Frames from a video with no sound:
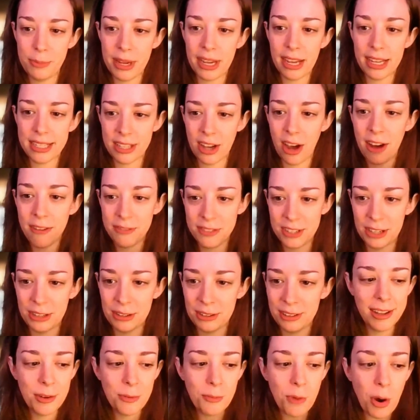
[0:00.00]
because
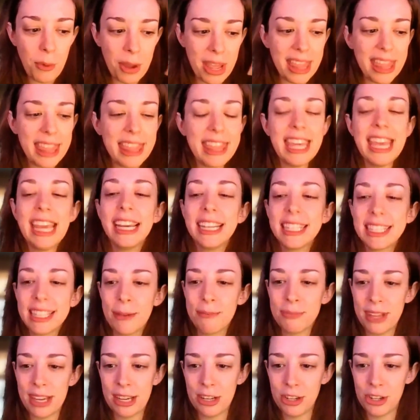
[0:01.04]
often what we think
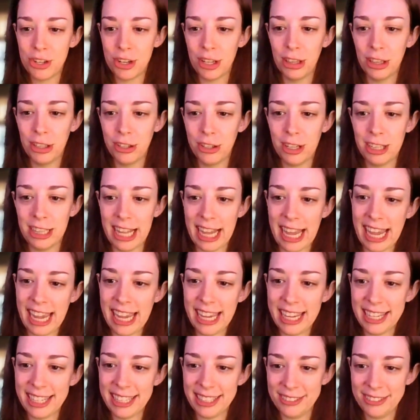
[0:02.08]
something should look like